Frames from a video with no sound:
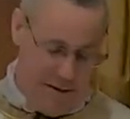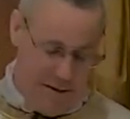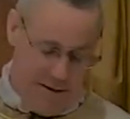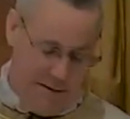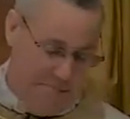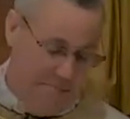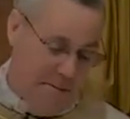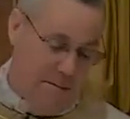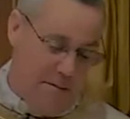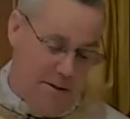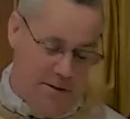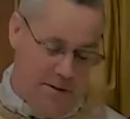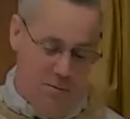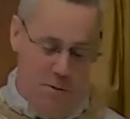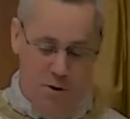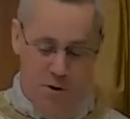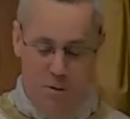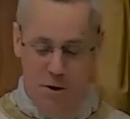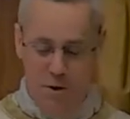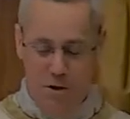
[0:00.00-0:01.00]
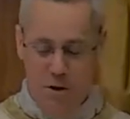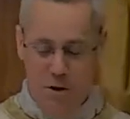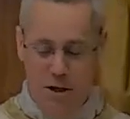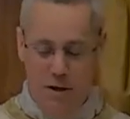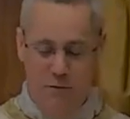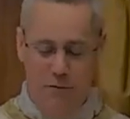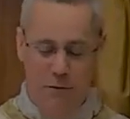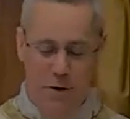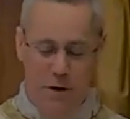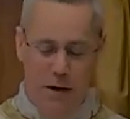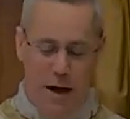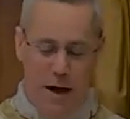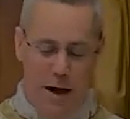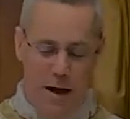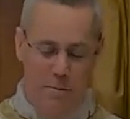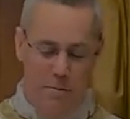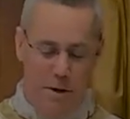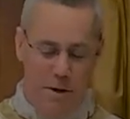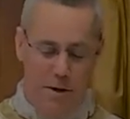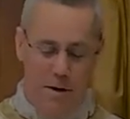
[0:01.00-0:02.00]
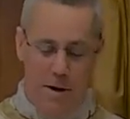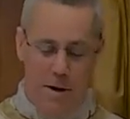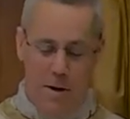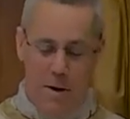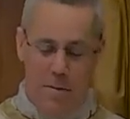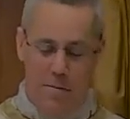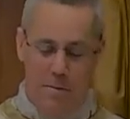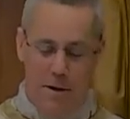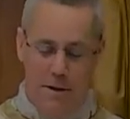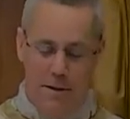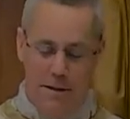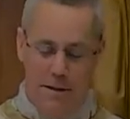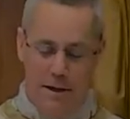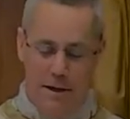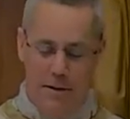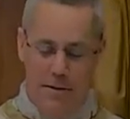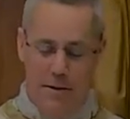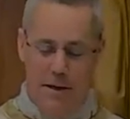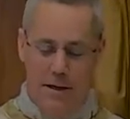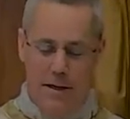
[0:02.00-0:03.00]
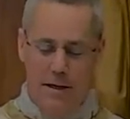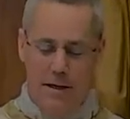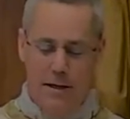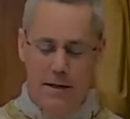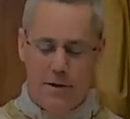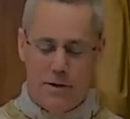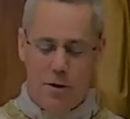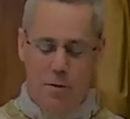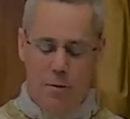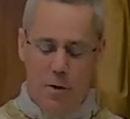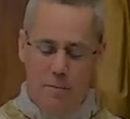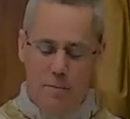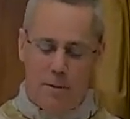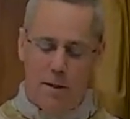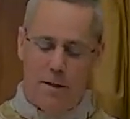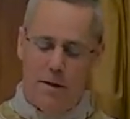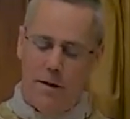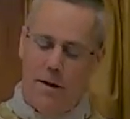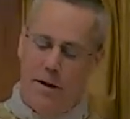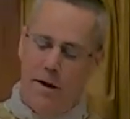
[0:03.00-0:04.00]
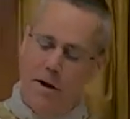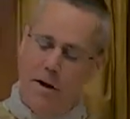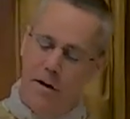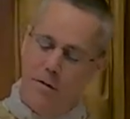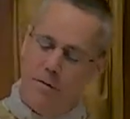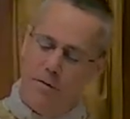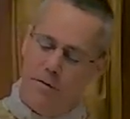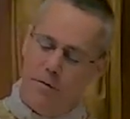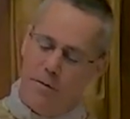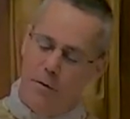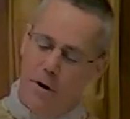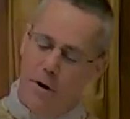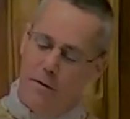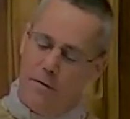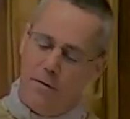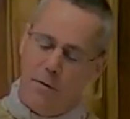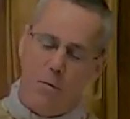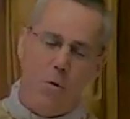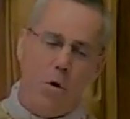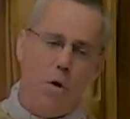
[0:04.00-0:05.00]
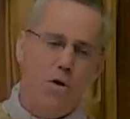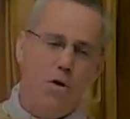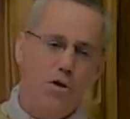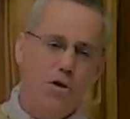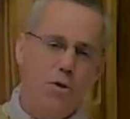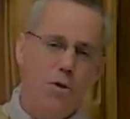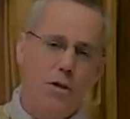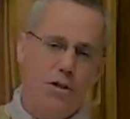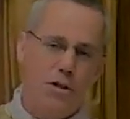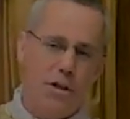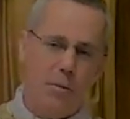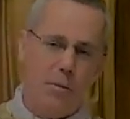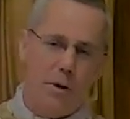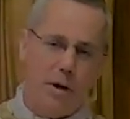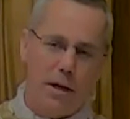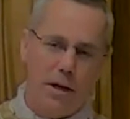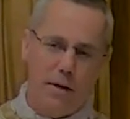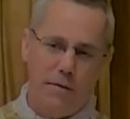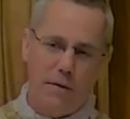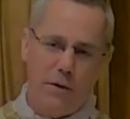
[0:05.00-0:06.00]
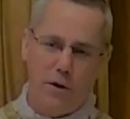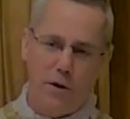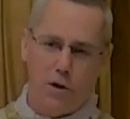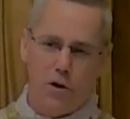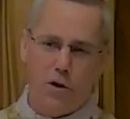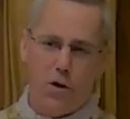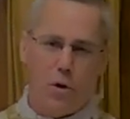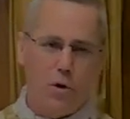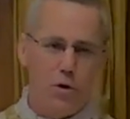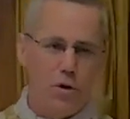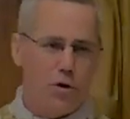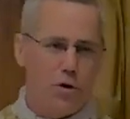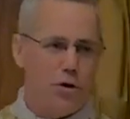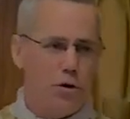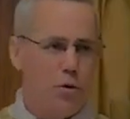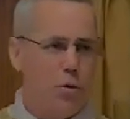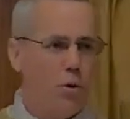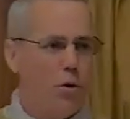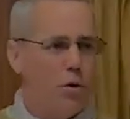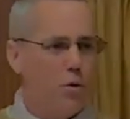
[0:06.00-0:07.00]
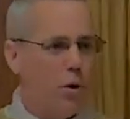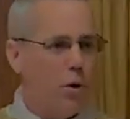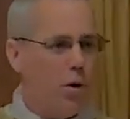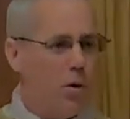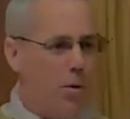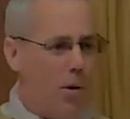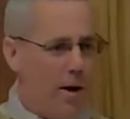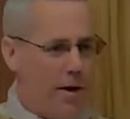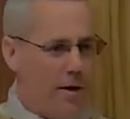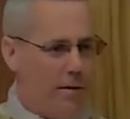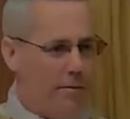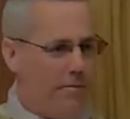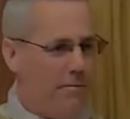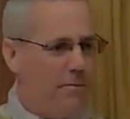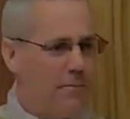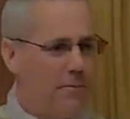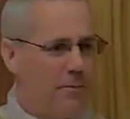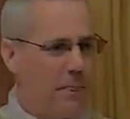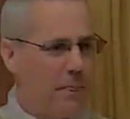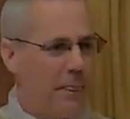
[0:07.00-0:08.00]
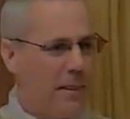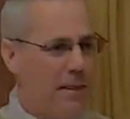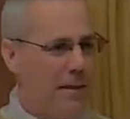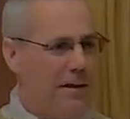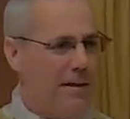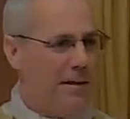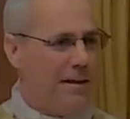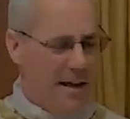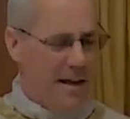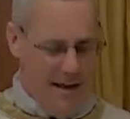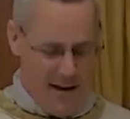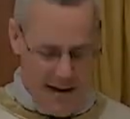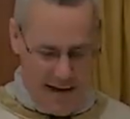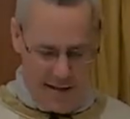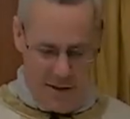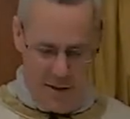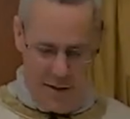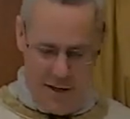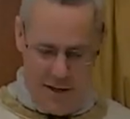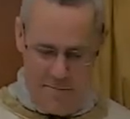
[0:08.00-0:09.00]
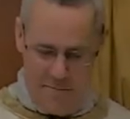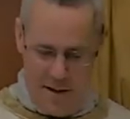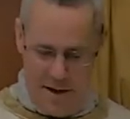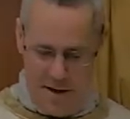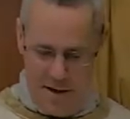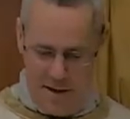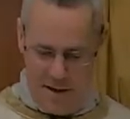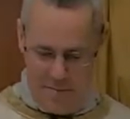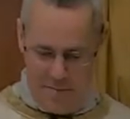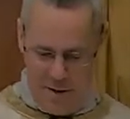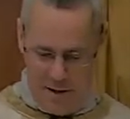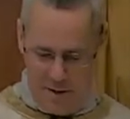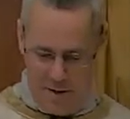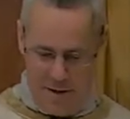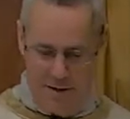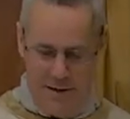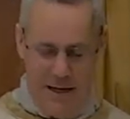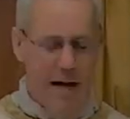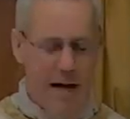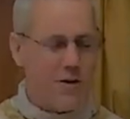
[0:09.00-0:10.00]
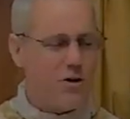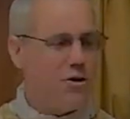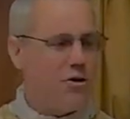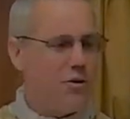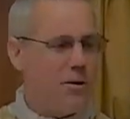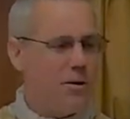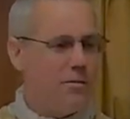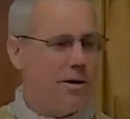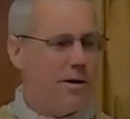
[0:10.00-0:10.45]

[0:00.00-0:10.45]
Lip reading: Maybe a special gift for a guy, but it is a replica of the rosaries that were given to soldiers in World War I. And it has a St. Benedict medal attached to it.